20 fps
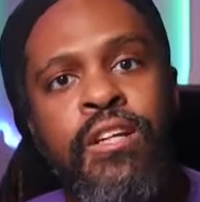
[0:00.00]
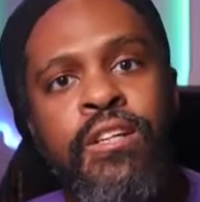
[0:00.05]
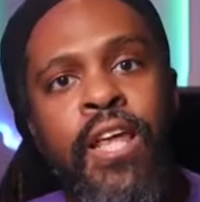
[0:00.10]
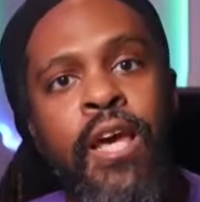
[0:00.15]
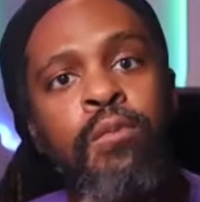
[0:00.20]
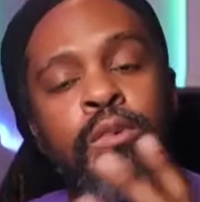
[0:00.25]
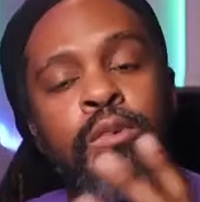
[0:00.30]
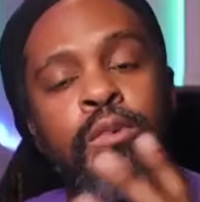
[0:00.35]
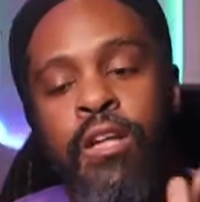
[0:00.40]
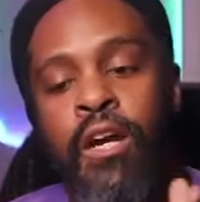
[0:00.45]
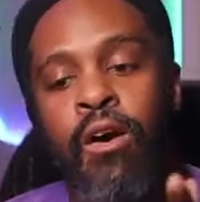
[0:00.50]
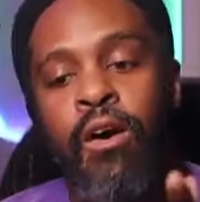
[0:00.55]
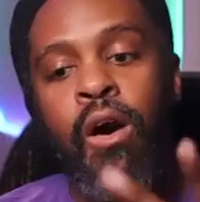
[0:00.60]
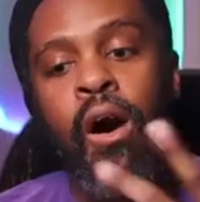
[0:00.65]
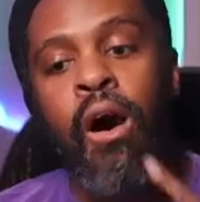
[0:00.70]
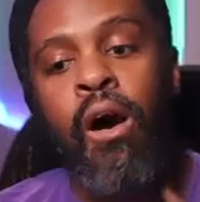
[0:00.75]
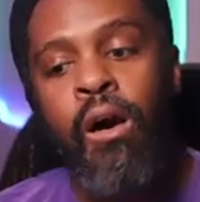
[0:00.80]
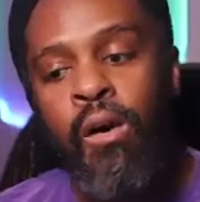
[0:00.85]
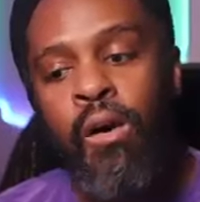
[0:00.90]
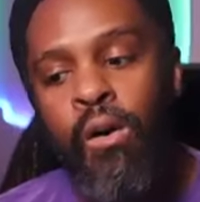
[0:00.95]
They would go,
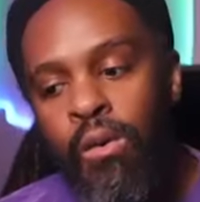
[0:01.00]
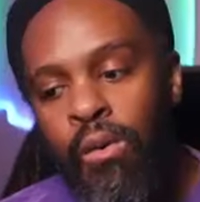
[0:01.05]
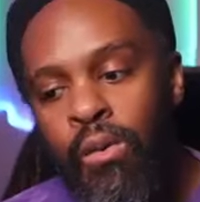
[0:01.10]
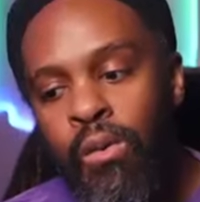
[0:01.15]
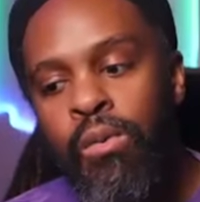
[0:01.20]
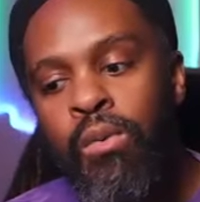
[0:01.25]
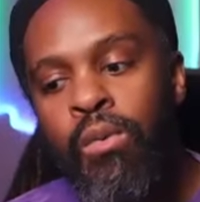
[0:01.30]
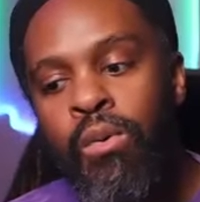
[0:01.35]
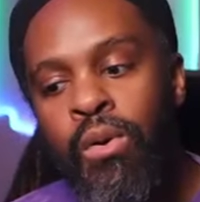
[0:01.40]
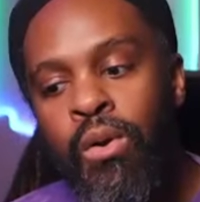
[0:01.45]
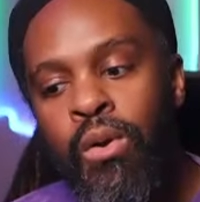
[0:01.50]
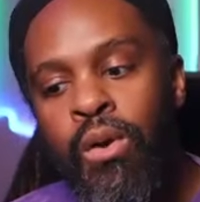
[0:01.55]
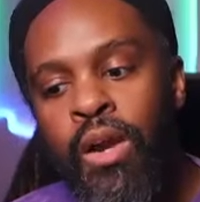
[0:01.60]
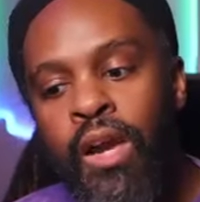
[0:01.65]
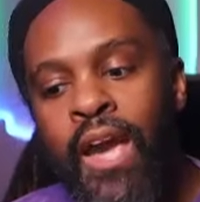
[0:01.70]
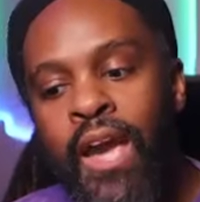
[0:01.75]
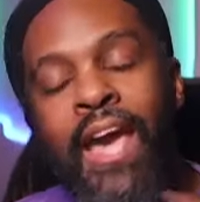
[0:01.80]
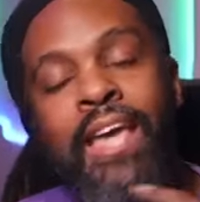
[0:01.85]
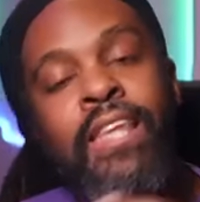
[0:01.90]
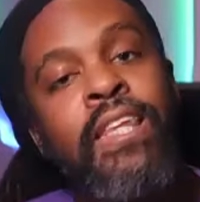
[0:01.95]
oh,
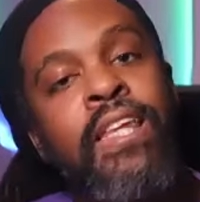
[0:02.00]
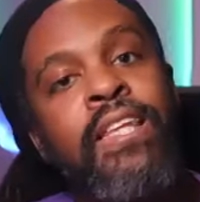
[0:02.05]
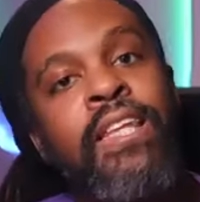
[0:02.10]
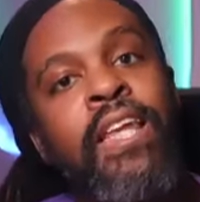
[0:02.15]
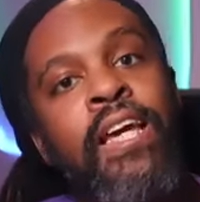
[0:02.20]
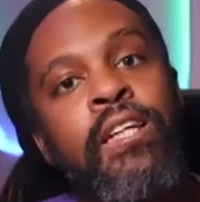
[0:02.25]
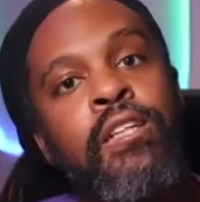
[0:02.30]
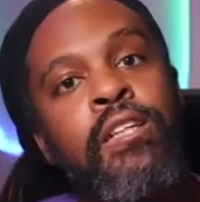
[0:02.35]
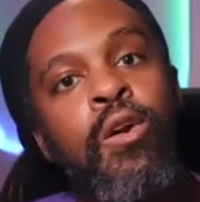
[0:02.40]
and then they